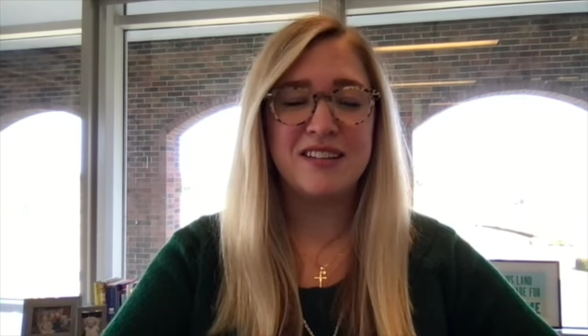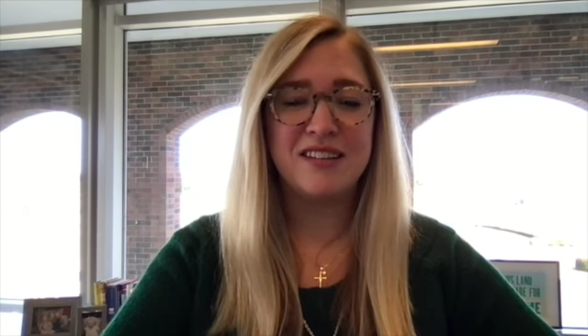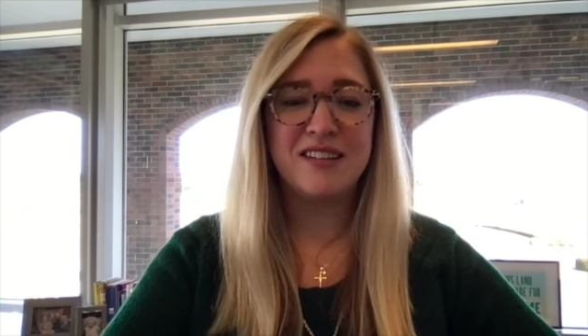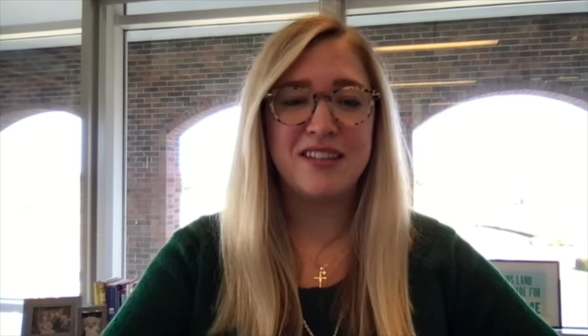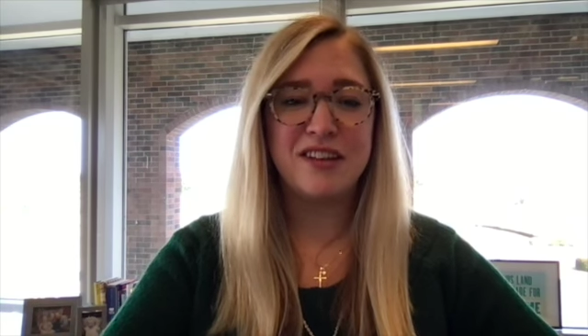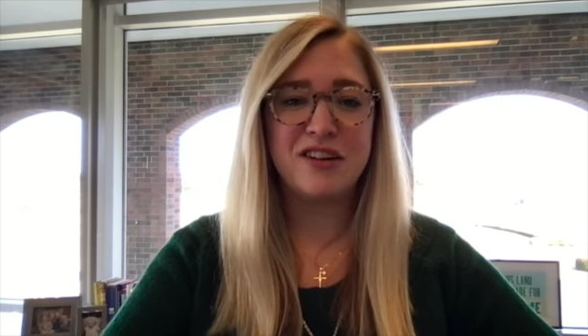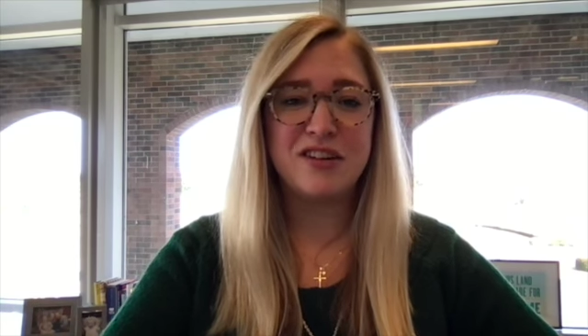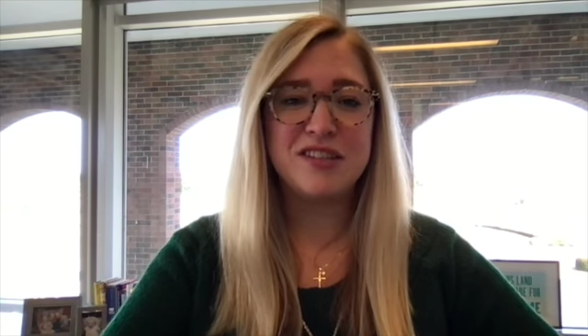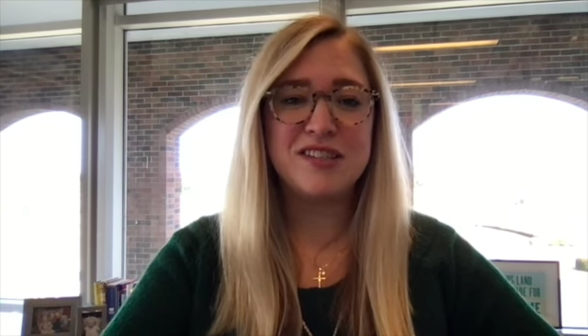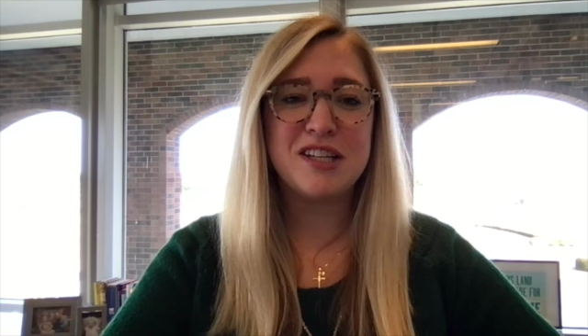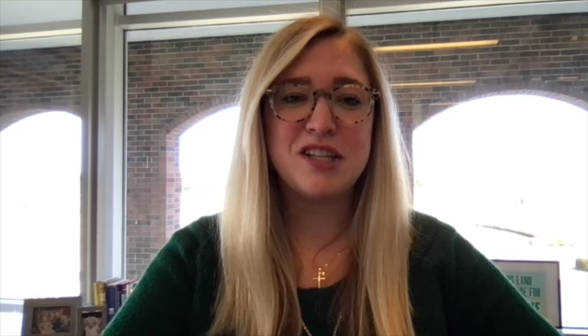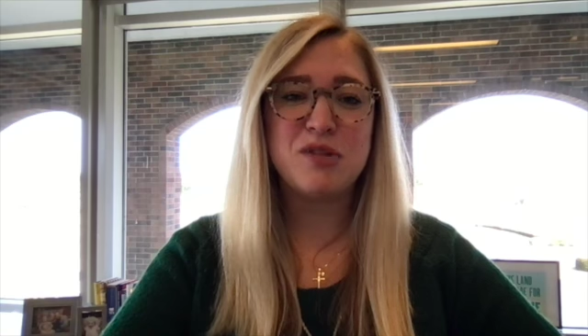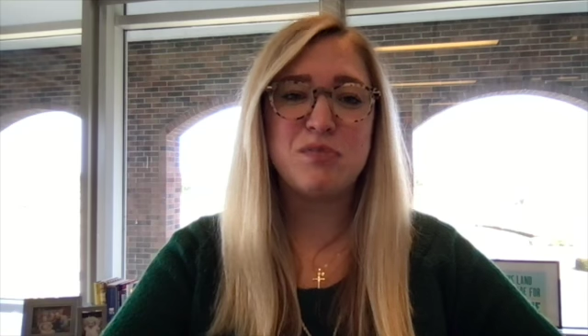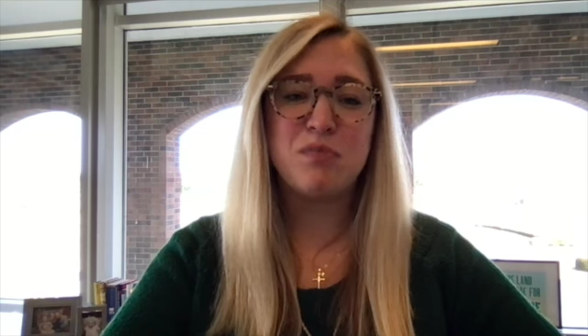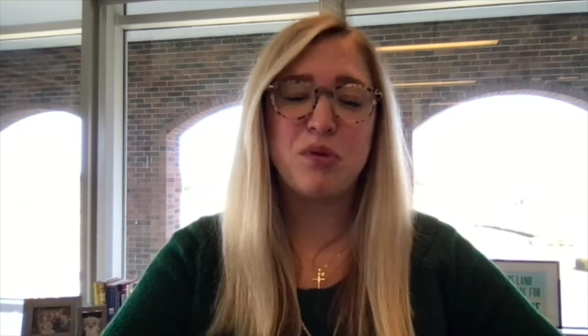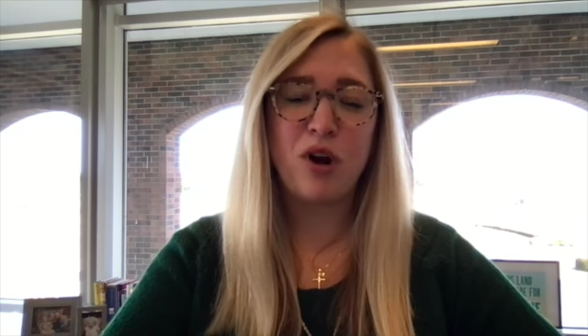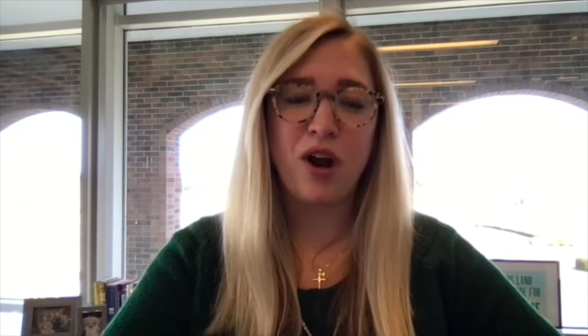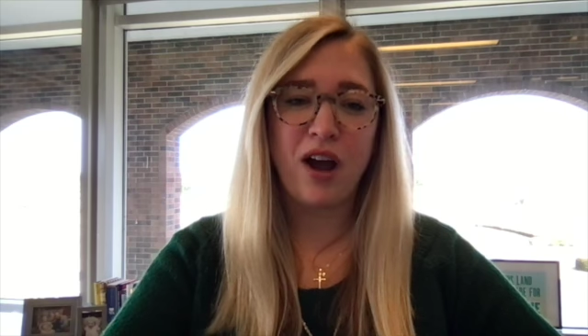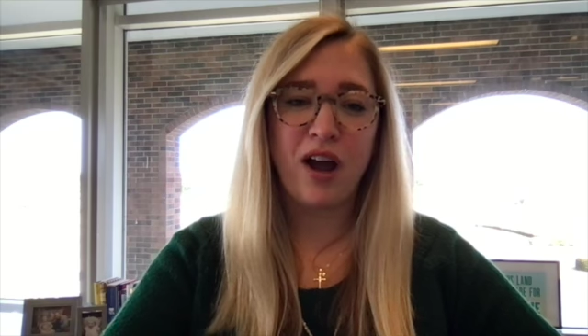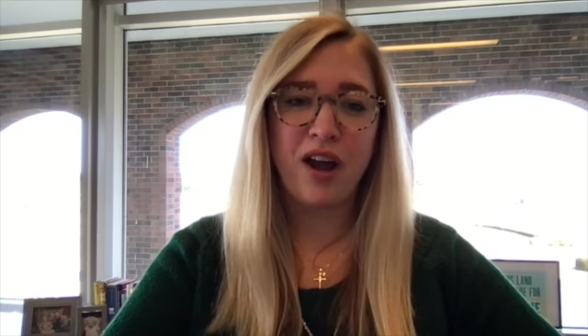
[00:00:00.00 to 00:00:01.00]
There is such
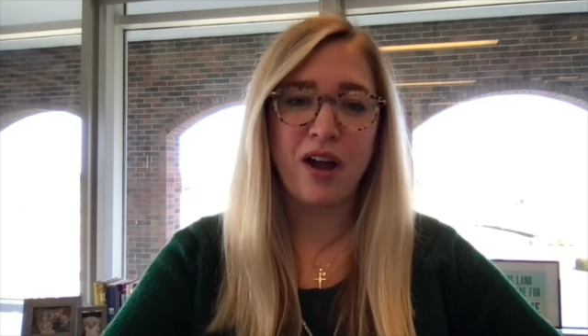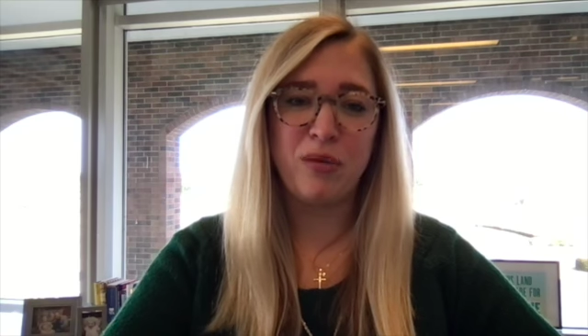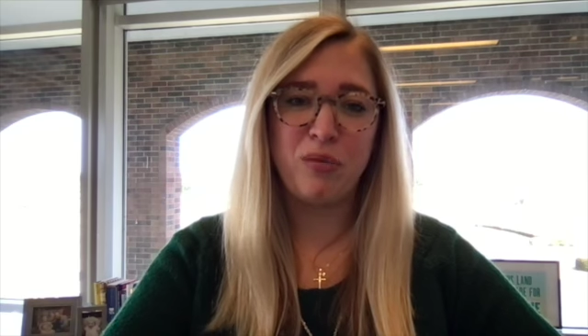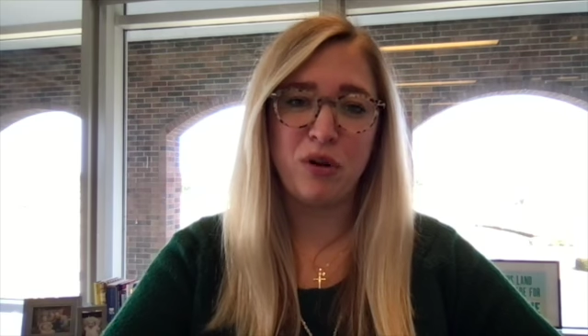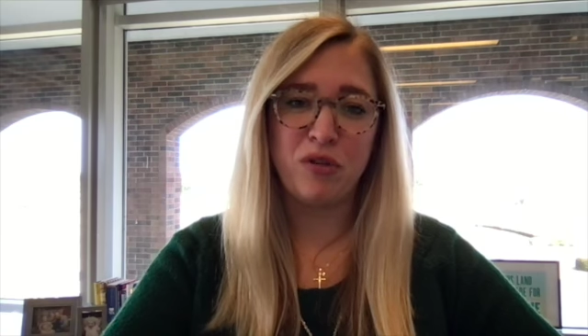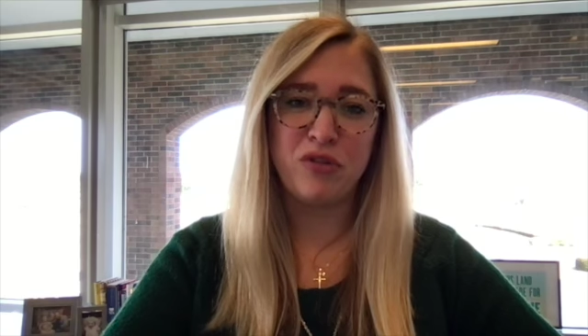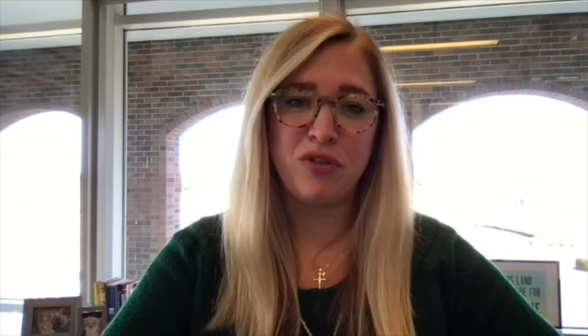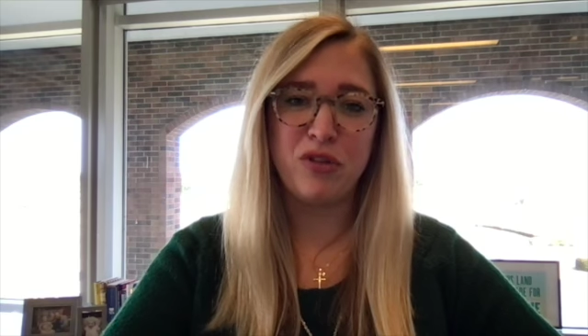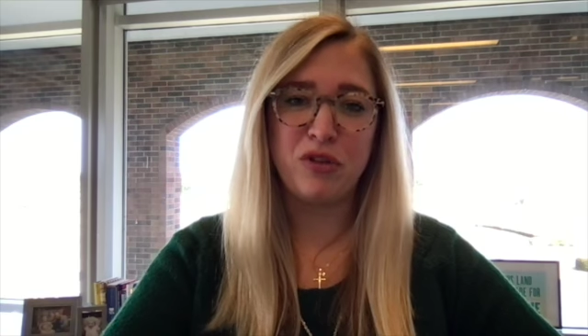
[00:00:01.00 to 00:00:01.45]
pride woven